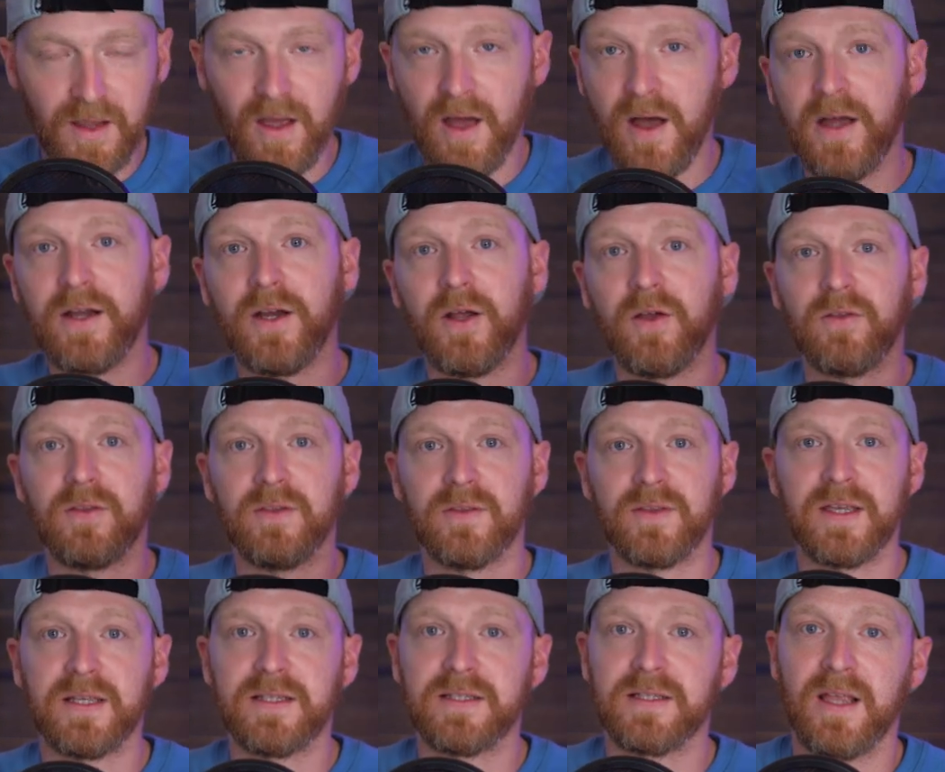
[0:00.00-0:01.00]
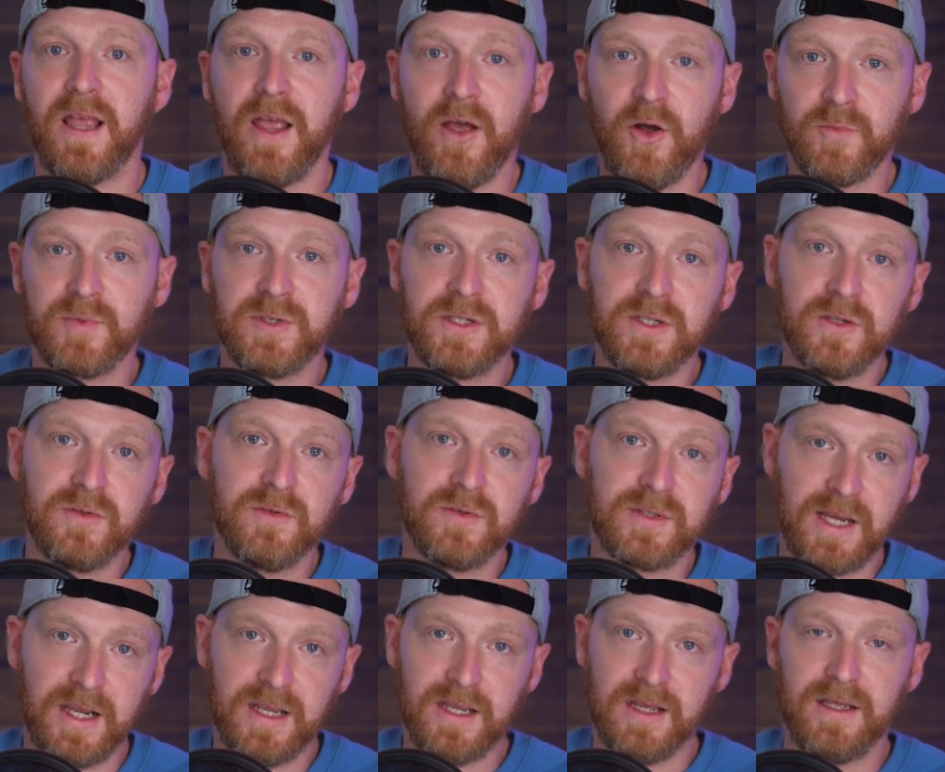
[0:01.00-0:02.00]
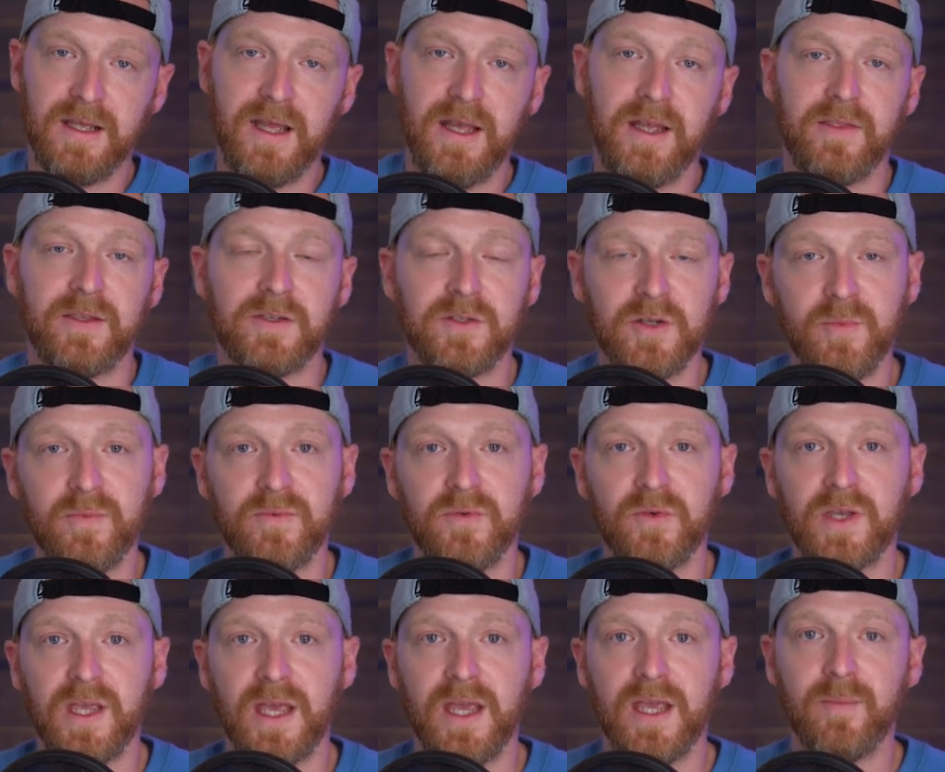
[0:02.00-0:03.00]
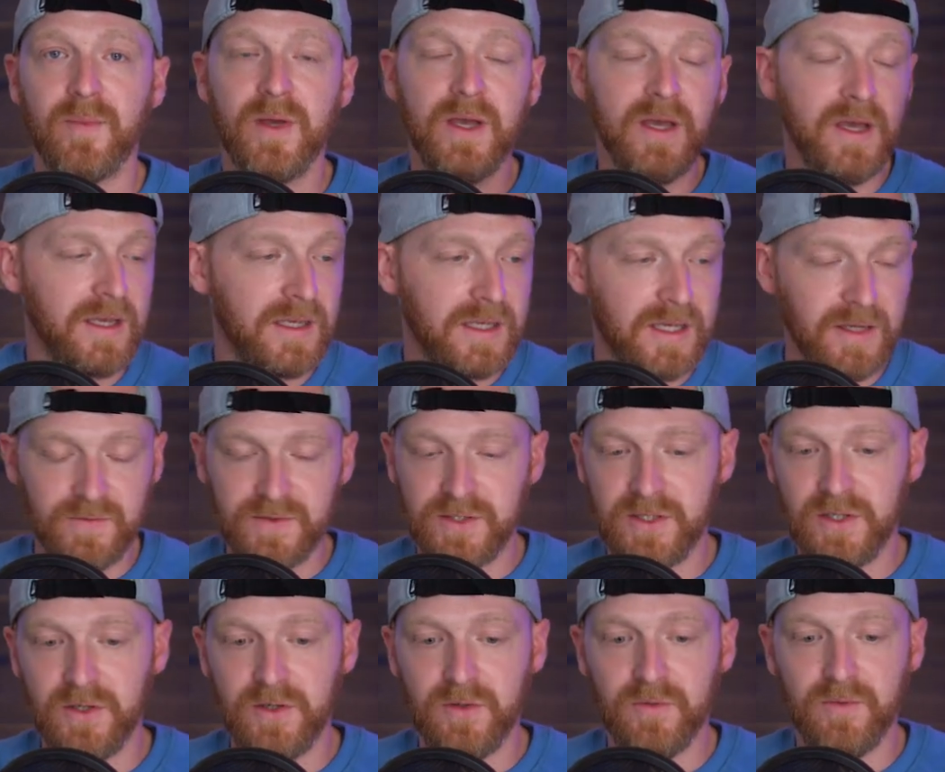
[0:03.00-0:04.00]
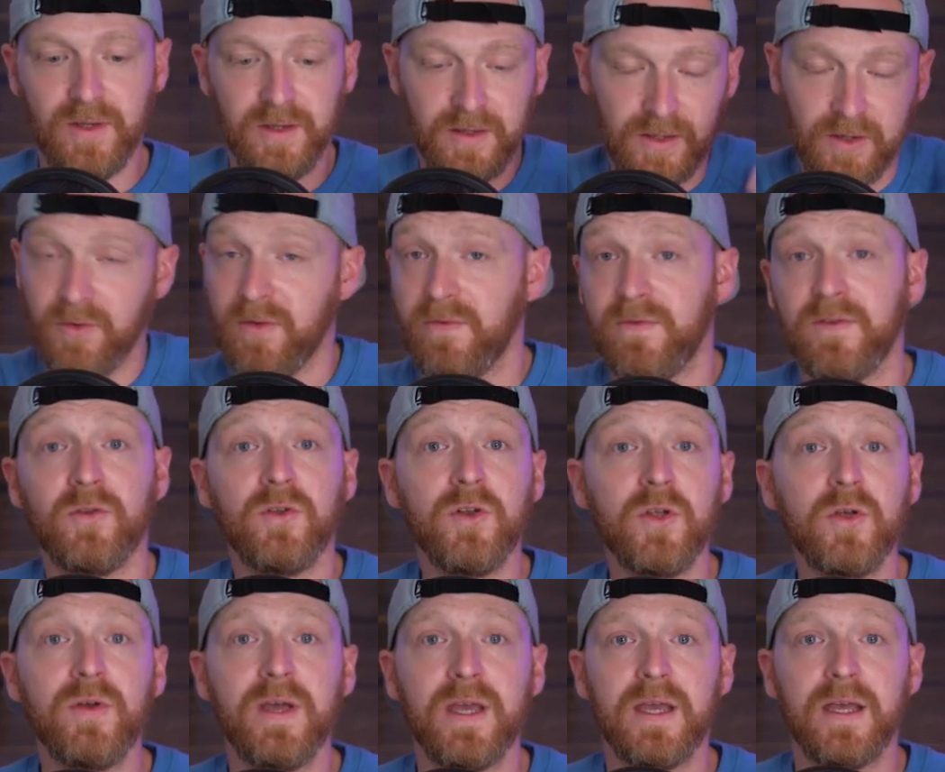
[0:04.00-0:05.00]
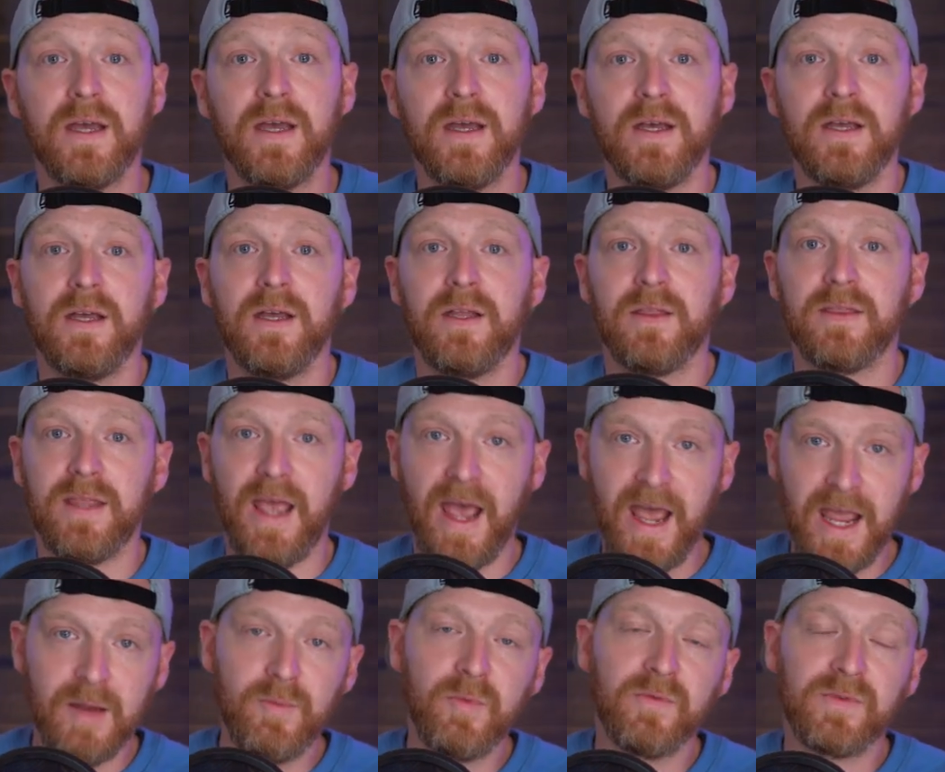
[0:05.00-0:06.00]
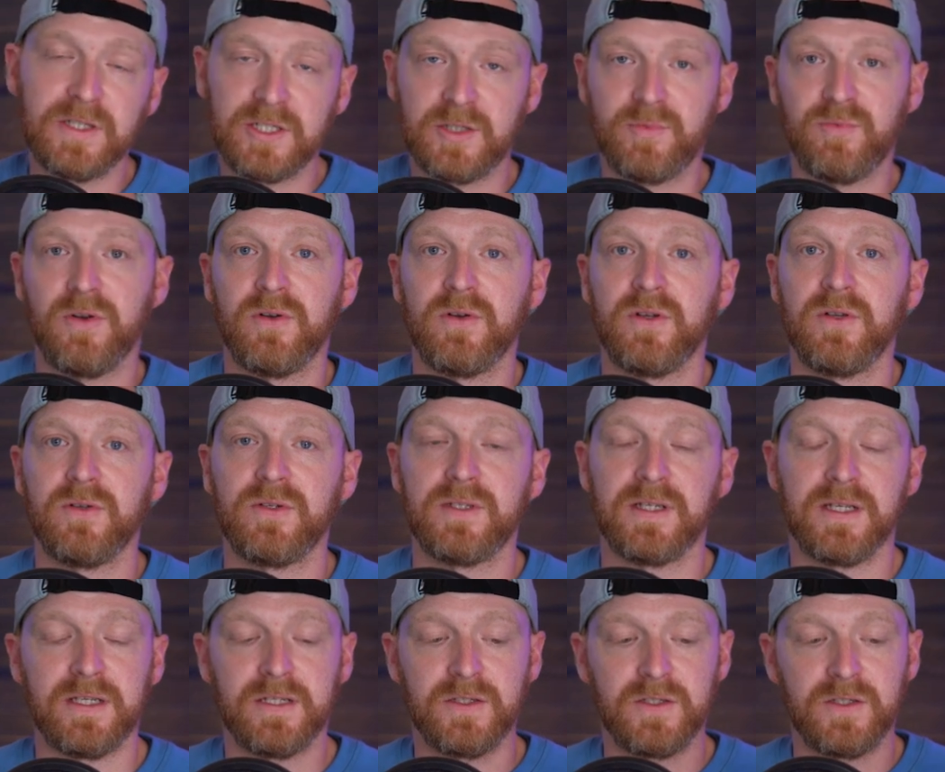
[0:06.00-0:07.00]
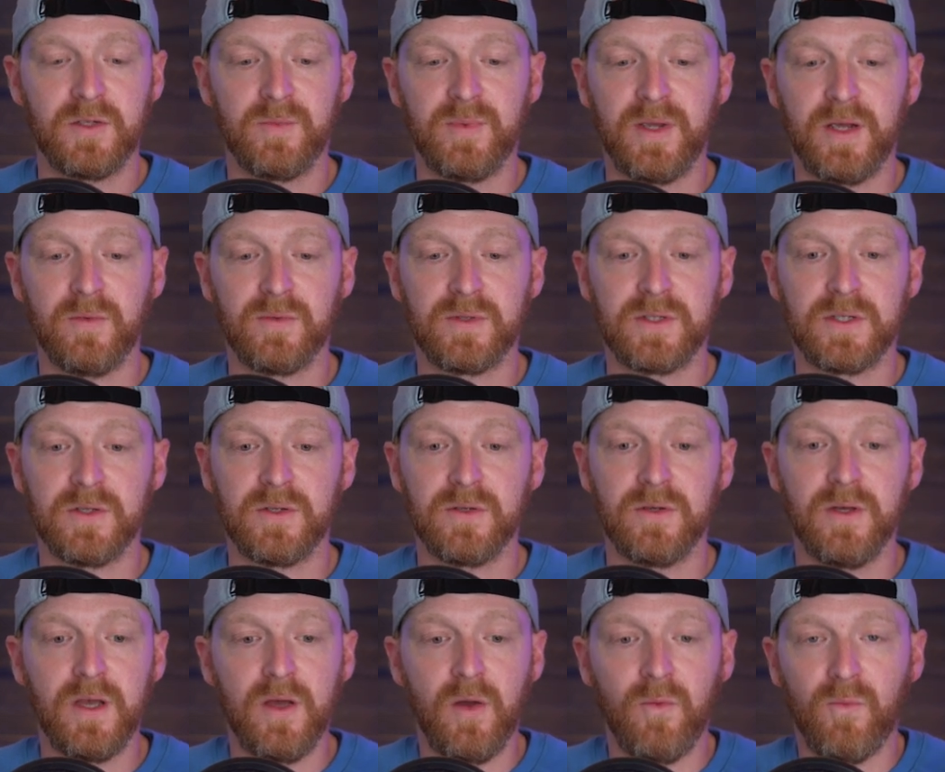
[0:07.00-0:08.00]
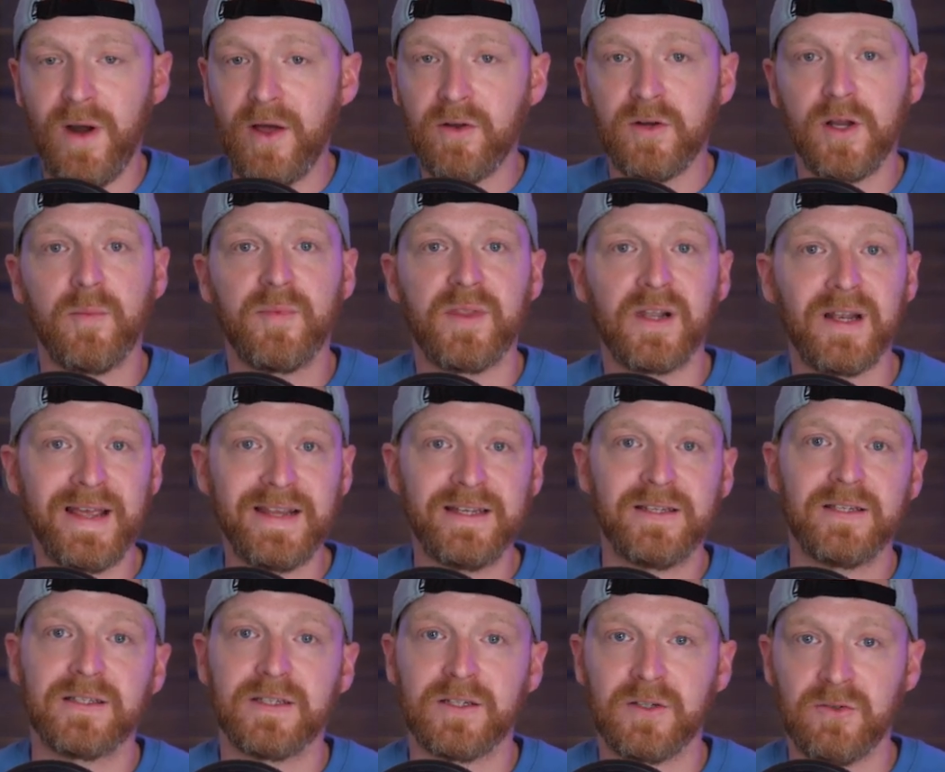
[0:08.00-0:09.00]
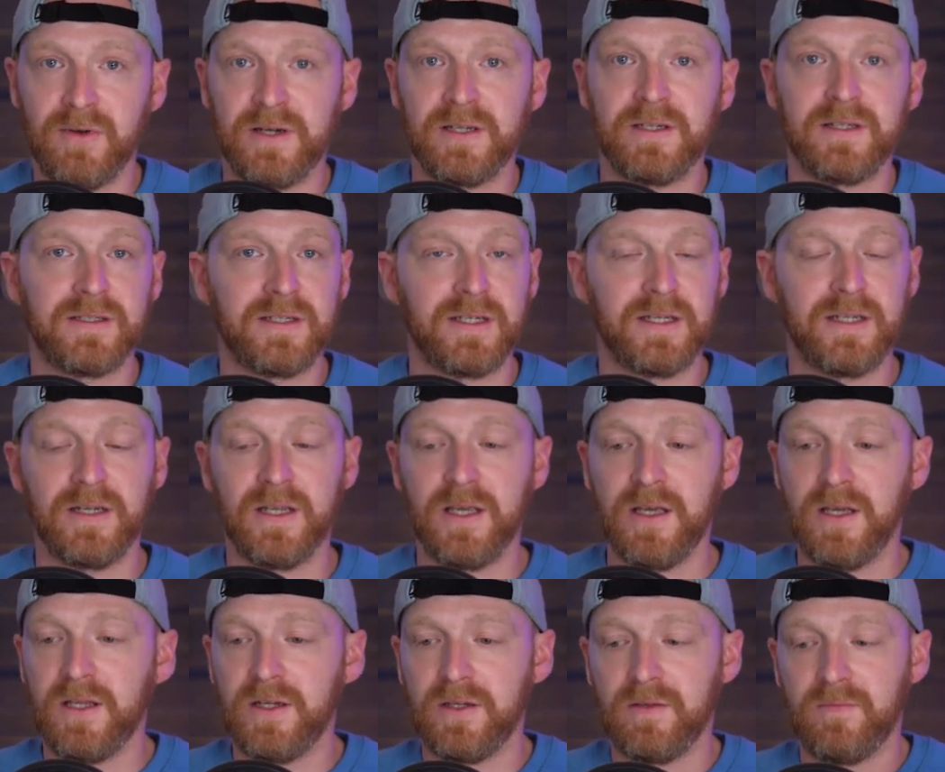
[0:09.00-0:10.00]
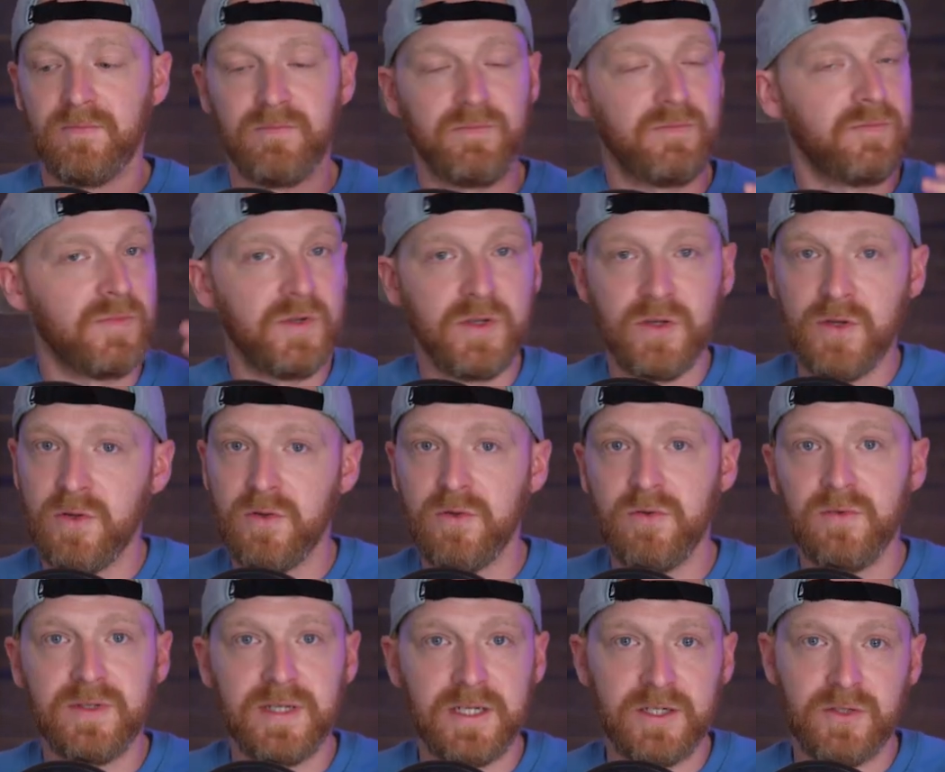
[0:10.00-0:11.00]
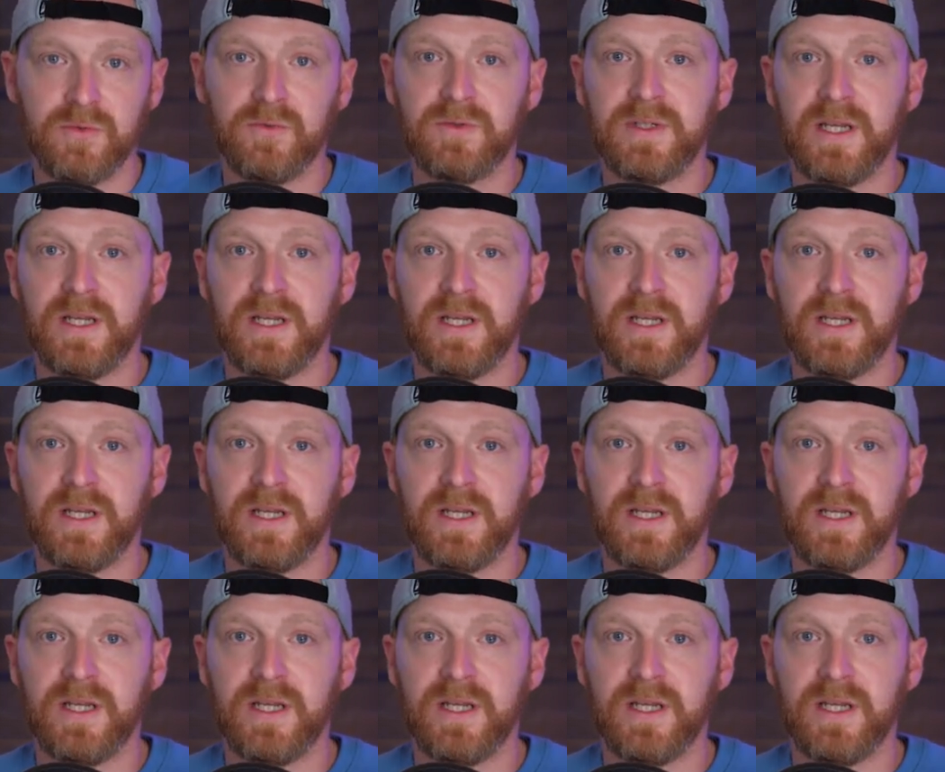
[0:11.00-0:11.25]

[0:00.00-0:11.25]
I know that this helps you stay at the top of your game, gives you, you know, if you're new here, the aim of DigiProNews is to be able to round up the latest and greatest in new digital